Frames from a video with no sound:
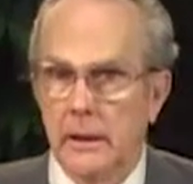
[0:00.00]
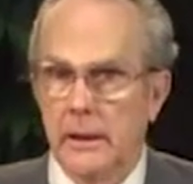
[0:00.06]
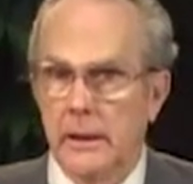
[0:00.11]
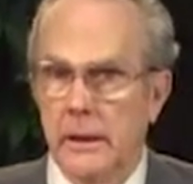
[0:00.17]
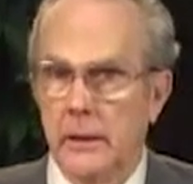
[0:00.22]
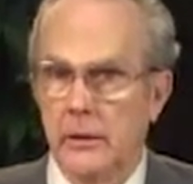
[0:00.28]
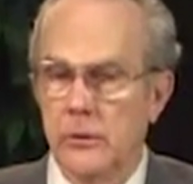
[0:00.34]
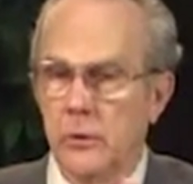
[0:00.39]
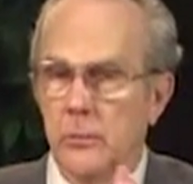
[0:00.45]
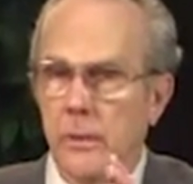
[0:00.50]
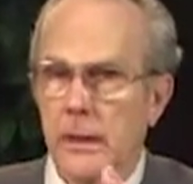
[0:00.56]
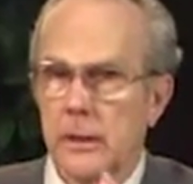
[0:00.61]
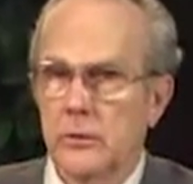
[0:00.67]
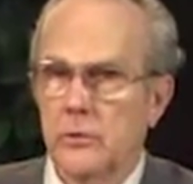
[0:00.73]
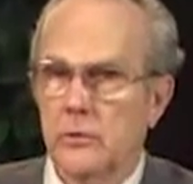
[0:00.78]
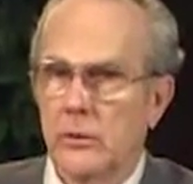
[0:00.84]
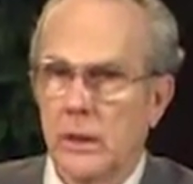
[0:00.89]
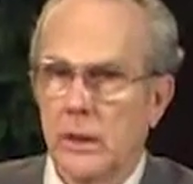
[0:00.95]
Now you
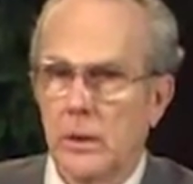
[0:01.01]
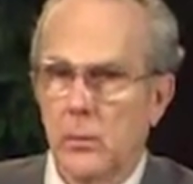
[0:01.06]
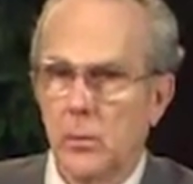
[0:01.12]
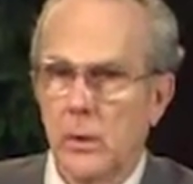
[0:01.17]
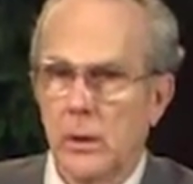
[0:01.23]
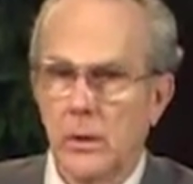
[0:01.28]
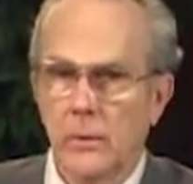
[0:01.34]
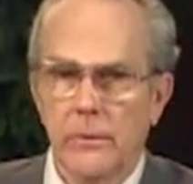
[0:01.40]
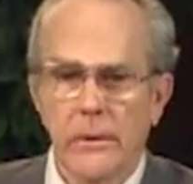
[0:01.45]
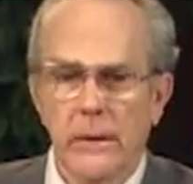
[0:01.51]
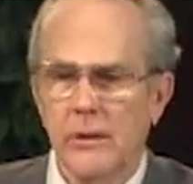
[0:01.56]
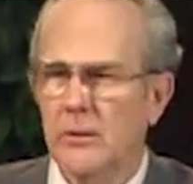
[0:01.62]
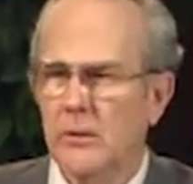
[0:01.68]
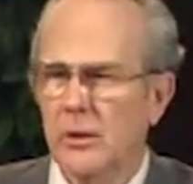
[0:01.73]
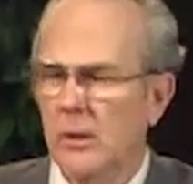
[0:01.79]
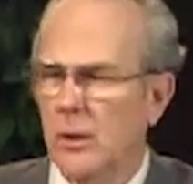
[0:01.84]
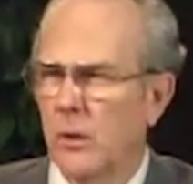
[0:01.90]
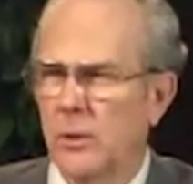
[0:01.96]
might say, well, the,
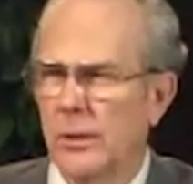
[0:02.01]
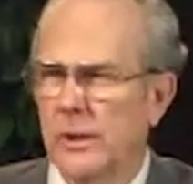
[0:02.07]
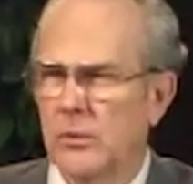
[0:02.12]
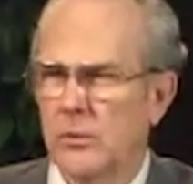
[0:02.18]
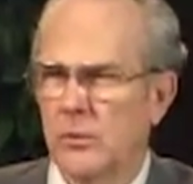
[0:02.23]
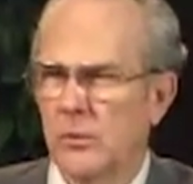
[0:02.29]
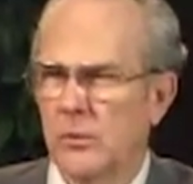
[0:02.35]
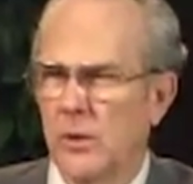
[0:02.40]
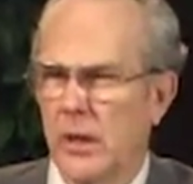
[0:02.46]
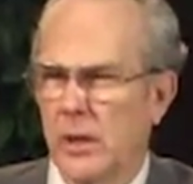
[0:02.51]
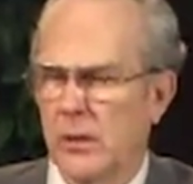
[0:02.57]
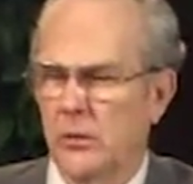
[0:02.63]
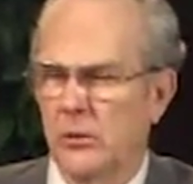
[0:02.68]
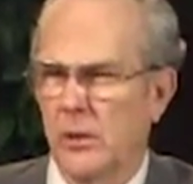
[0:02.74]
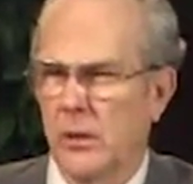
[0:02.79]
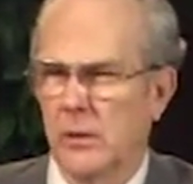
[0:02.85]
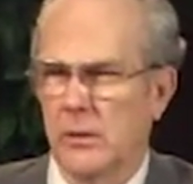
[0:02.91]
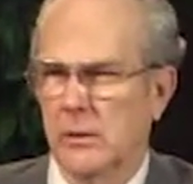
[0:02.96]
you know, these
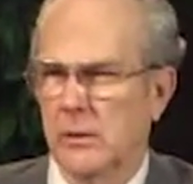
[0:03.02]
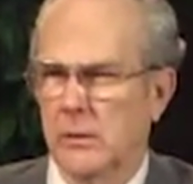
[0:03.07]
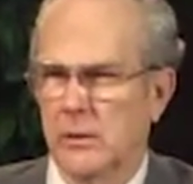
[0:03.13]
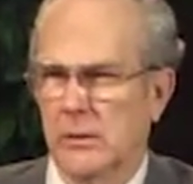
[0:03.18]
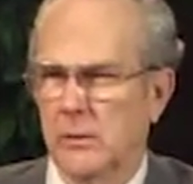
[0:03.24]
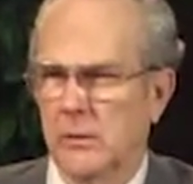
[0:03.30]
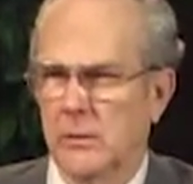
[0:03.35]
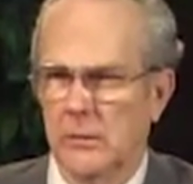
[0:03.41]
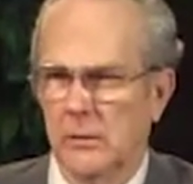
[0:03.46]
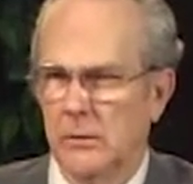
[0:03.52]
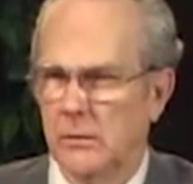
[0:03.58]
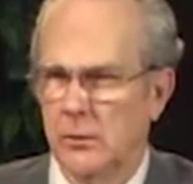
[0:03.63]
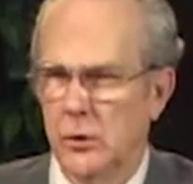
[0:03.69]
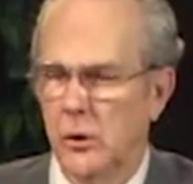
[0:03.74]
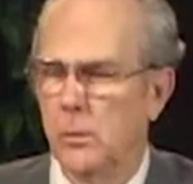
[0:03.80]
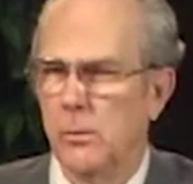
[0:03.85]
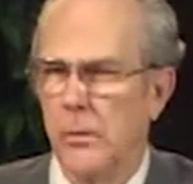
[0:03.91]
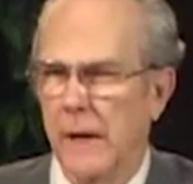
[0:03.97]
things aren't
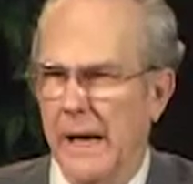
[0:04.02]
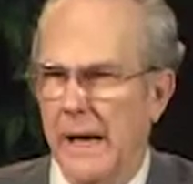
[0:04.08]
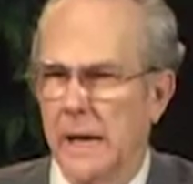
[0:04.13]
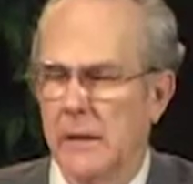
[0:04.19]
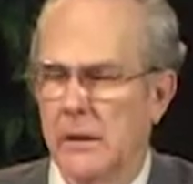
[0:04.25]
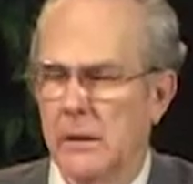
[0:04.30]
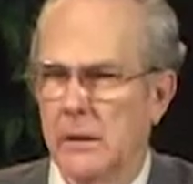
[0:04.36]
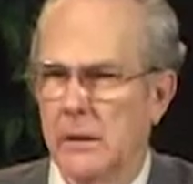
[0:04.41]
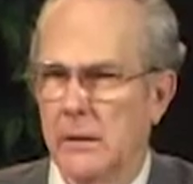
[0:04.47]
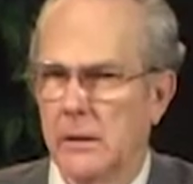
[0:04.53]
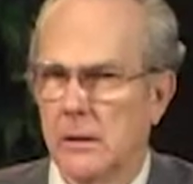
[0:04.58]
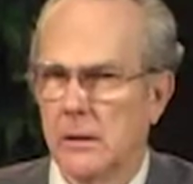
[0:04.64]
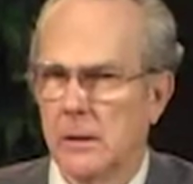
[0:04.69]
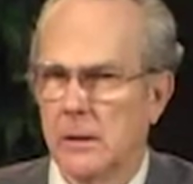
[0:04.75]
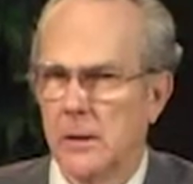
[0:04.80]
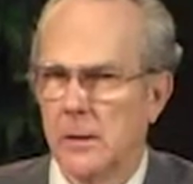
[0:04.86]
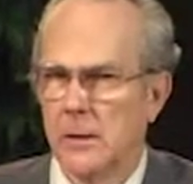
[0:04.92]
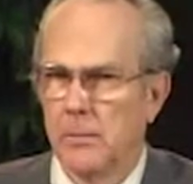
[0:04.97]
too bad.
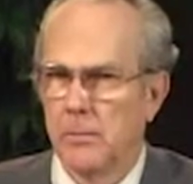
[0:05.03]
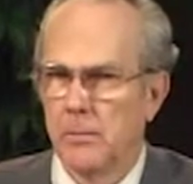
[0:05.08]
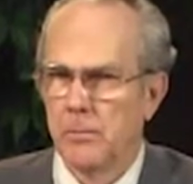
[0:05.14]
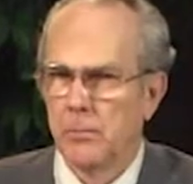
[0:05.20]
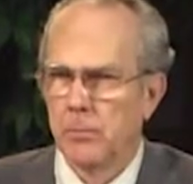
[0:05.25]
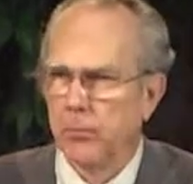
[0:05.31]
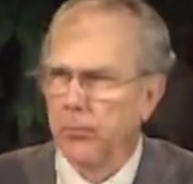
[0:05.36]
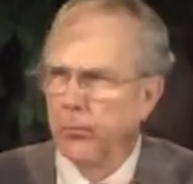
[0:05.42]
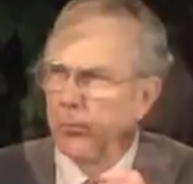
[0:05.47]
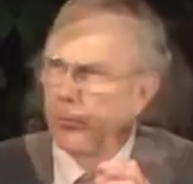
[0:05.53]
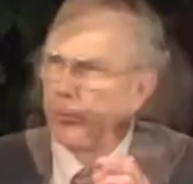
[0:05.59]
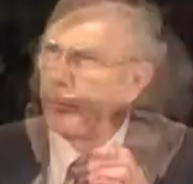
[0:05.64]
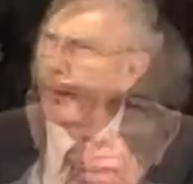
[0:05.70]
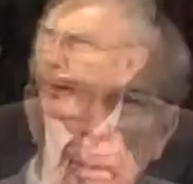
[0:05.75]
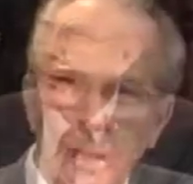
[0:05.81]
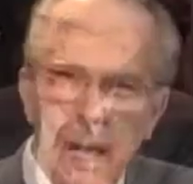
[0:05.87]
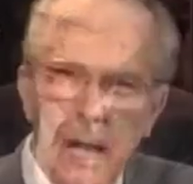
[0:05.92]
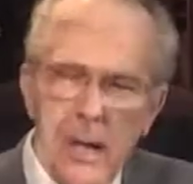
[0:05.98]

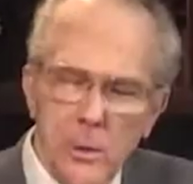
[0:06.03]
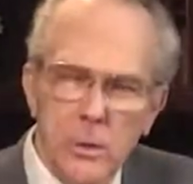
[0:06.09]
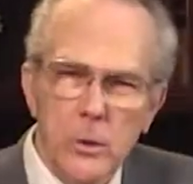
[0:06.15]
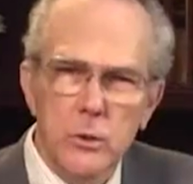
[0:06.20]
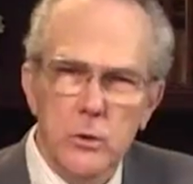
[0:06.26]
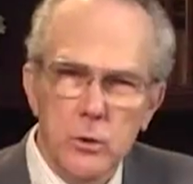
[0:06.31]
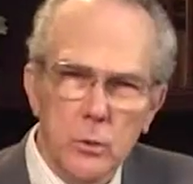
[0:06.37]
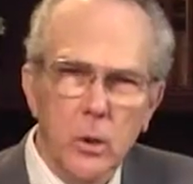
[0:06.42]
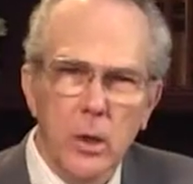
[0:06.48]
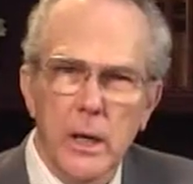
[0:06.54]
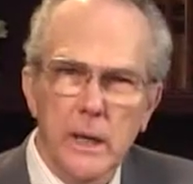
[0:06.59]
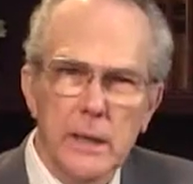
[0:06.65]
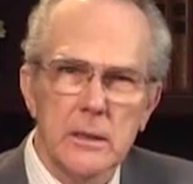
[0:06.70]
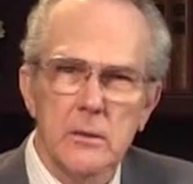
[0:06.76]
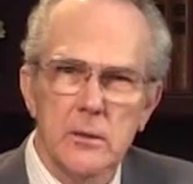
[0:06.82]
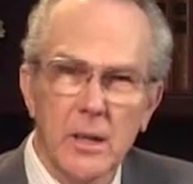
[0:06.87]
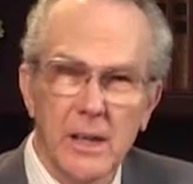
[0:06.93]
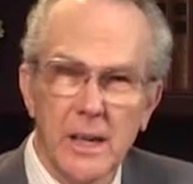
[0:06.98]
But how would you
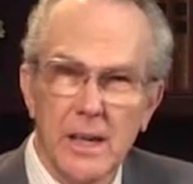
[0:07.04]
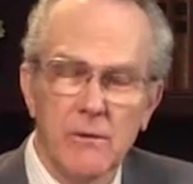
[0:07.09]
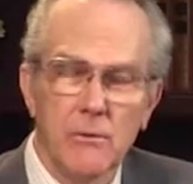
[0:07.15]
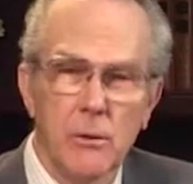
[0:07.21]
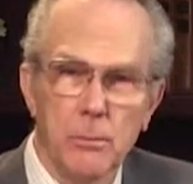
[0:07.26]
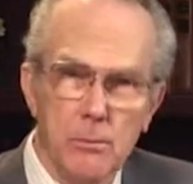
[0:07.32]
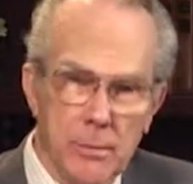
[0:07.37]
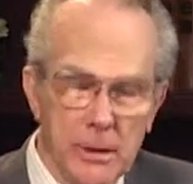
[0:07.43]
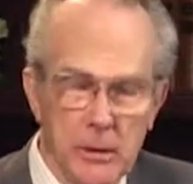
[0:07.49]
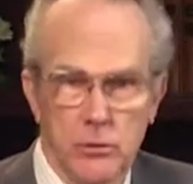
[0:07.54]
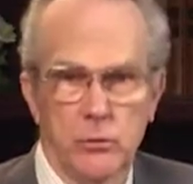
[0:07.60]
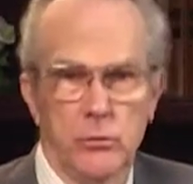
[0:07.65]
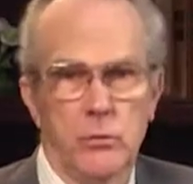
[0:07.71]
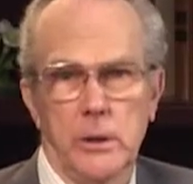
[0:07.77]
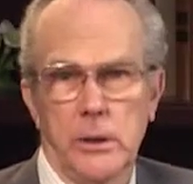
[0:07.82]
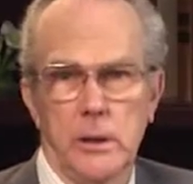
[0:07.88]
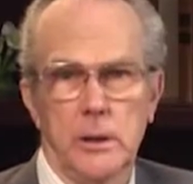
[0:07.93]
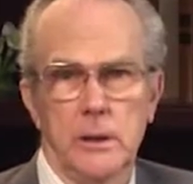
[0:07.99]
like to have a
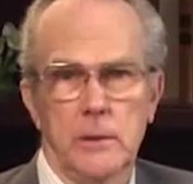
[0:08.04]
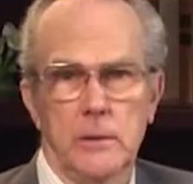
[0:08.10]
ministry